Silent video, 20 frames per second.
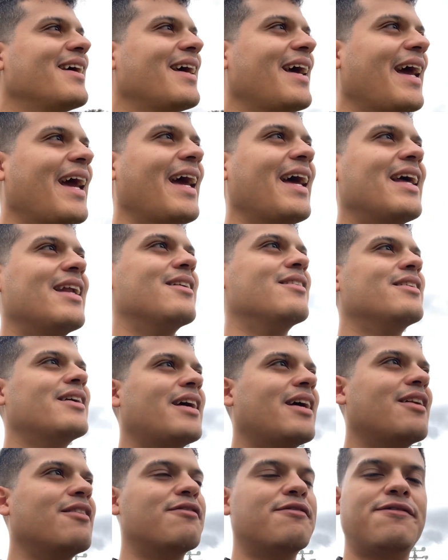
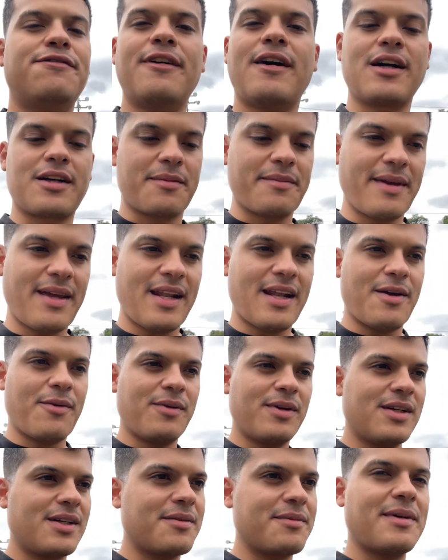And fuck, man, I
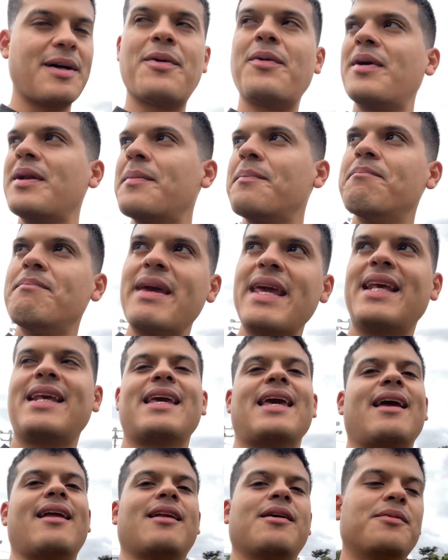wanna
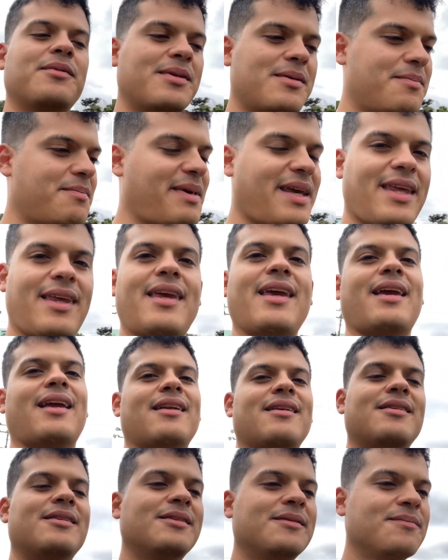make it.
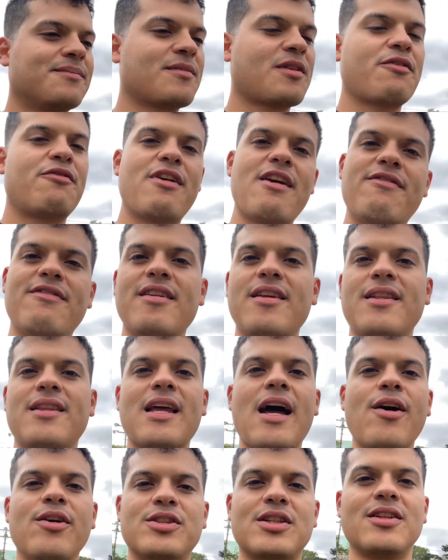
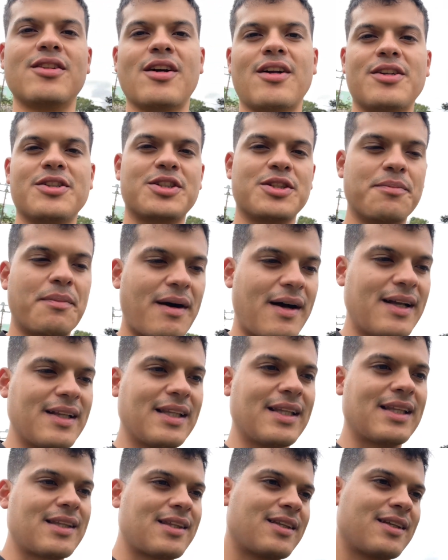$15,000 a
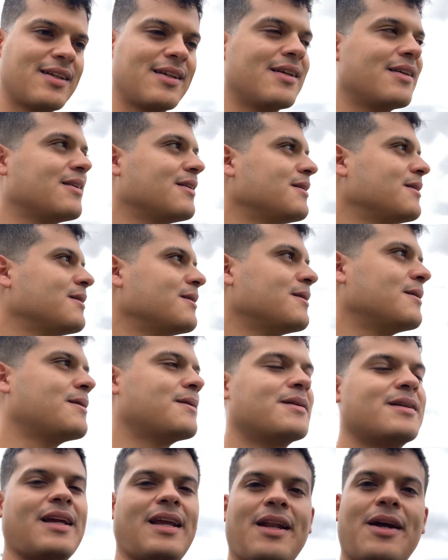month,
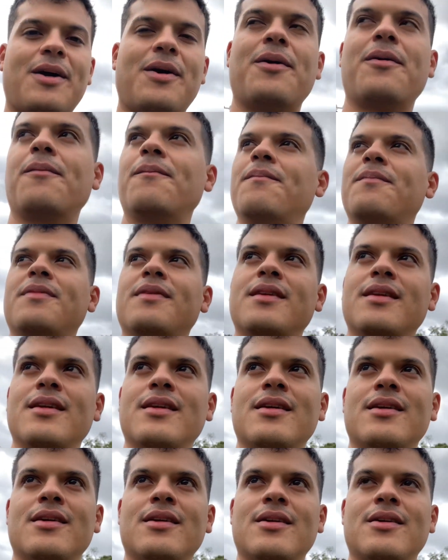you know,
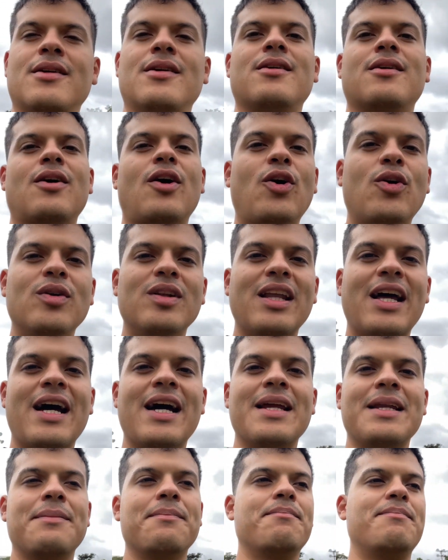
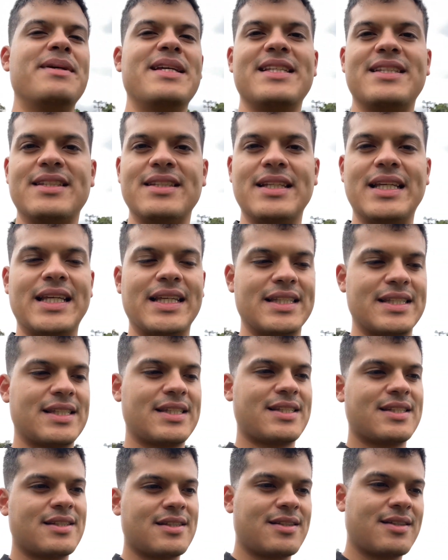online business
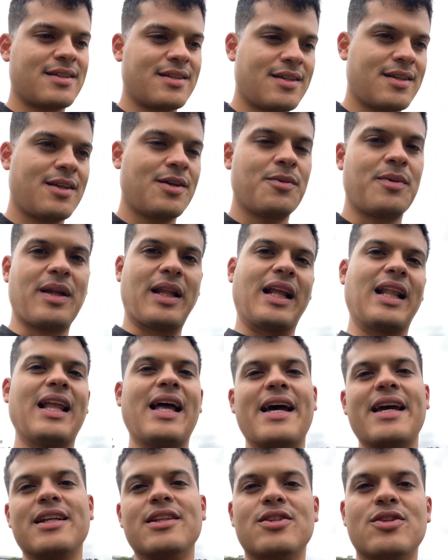with
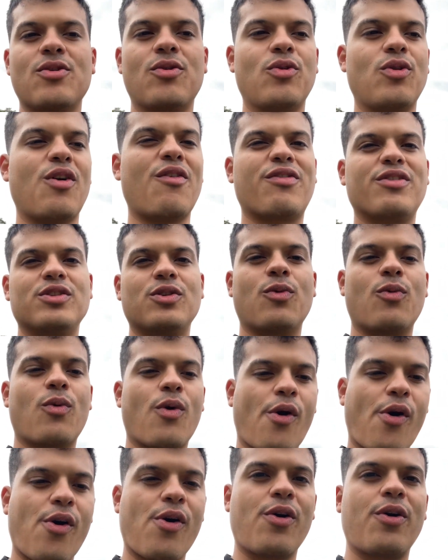clients all over the
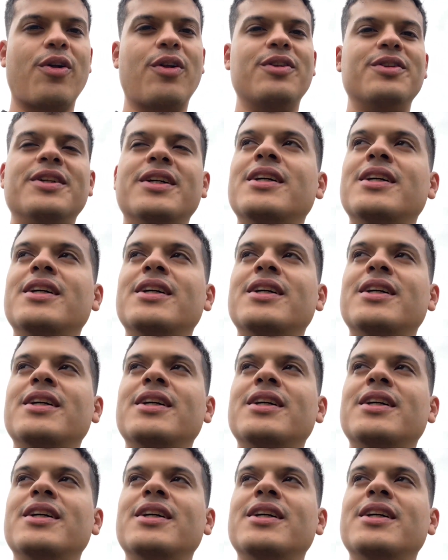world,